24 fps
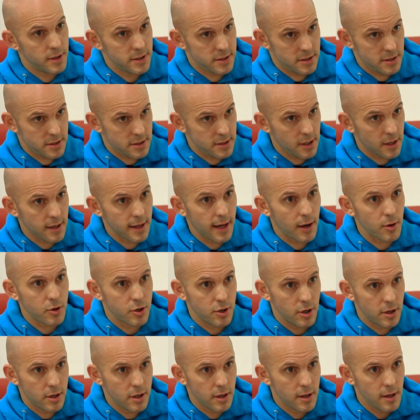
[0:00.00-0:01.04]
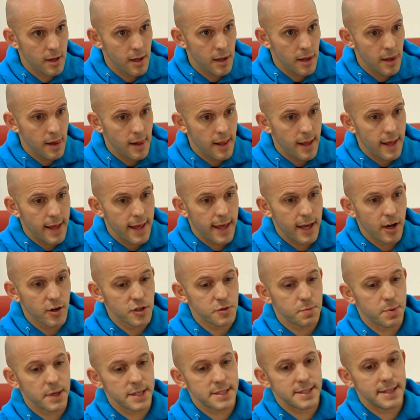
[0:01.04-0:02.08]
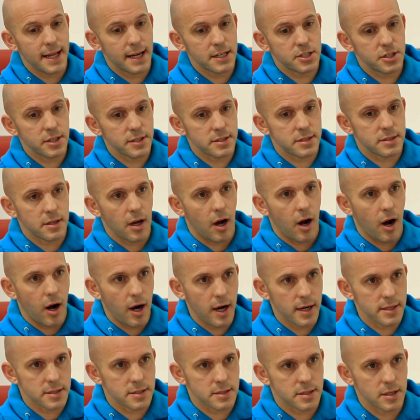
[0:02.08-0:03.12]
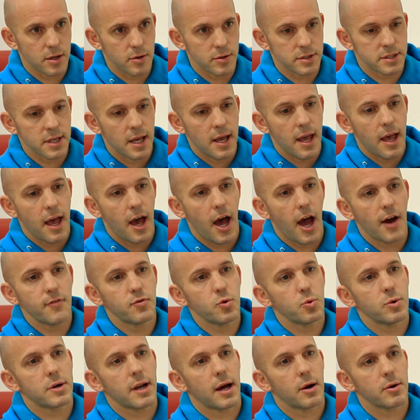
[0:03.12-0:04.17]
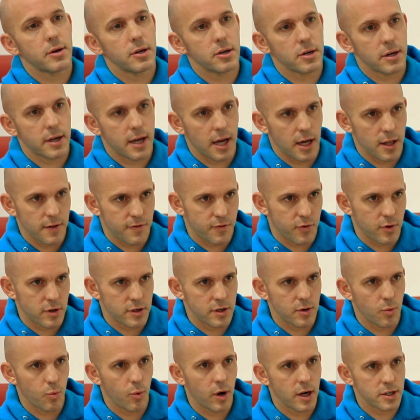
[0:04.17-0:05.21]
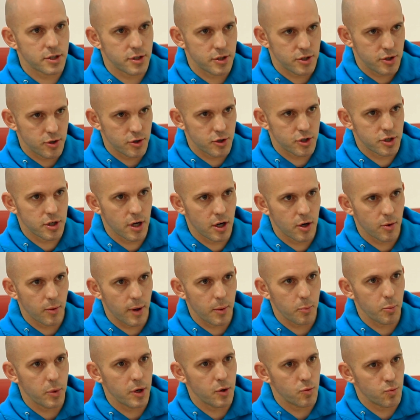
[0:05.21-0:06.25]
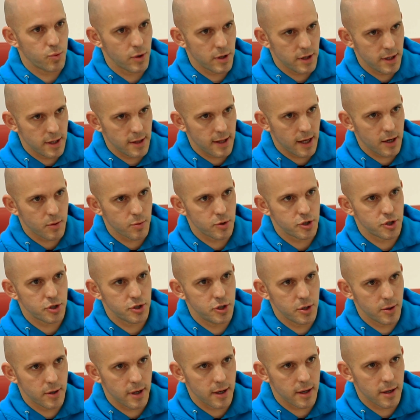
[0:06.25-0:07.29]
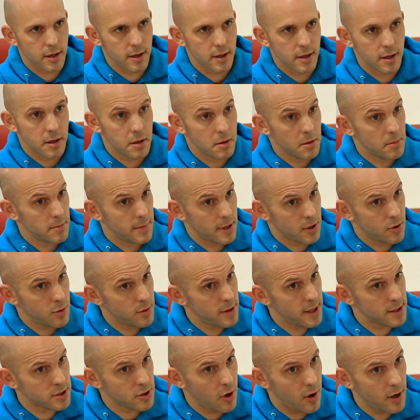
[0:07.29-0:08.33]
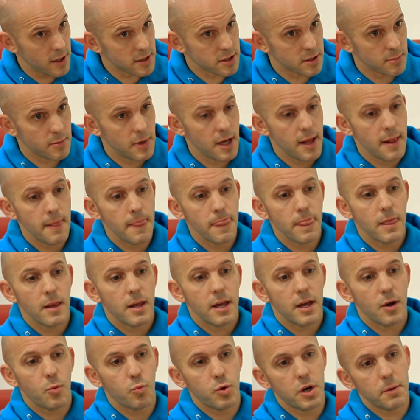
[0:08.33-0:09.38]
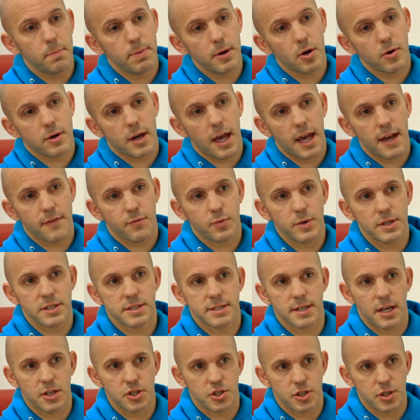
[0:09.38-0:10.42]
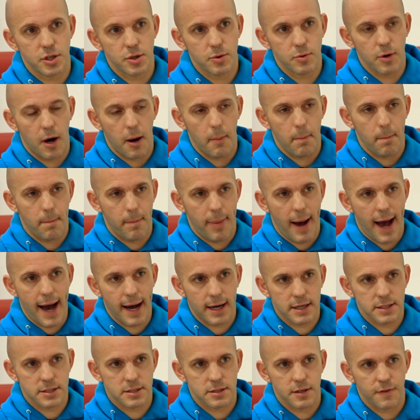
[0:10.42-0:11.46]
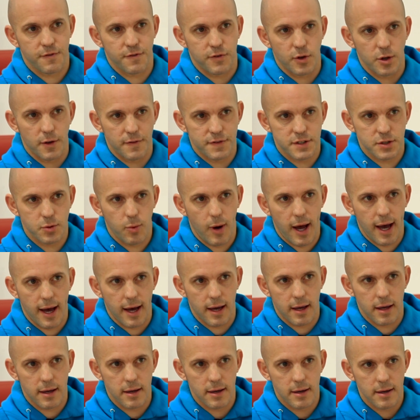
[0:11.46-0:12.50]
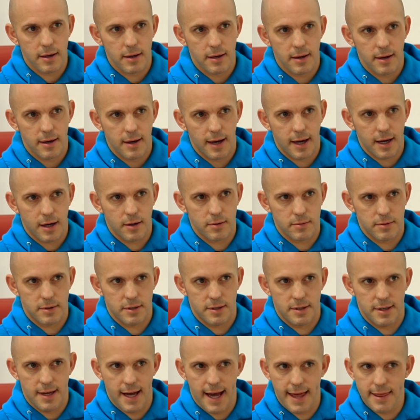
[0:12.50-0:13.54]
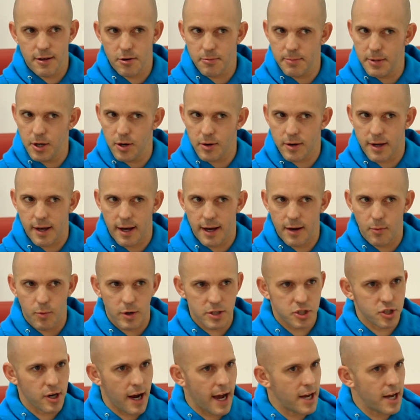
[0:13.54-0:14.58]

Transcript: This is starting out good. He goes, but it's not just us. He goes, everyone out here in California watches your show, and we really like what you're doing. Like, ooh, that's awesome. Would it be okay if we sent you a box full of swag? I go, yeah, that would be okay. What's your